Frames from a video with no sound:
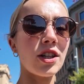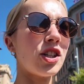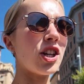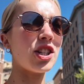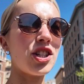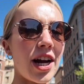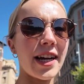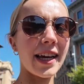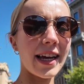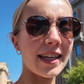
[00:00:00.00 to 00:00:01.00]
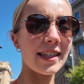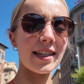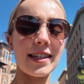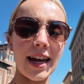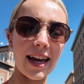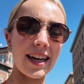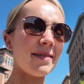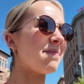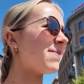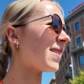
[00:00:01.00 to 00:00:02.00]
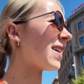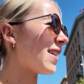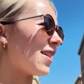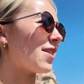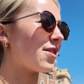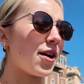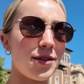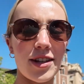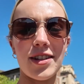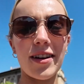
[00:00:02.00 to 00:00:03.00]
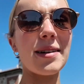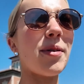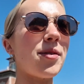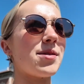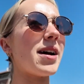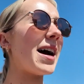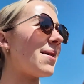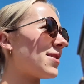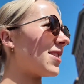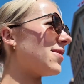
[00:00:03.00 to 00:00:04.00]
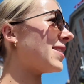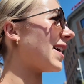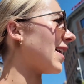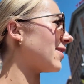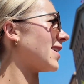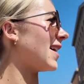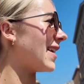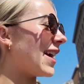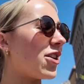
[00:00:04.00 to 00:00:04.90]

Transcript: Just checking in to say those acai bowls were absolute 10 out of 10.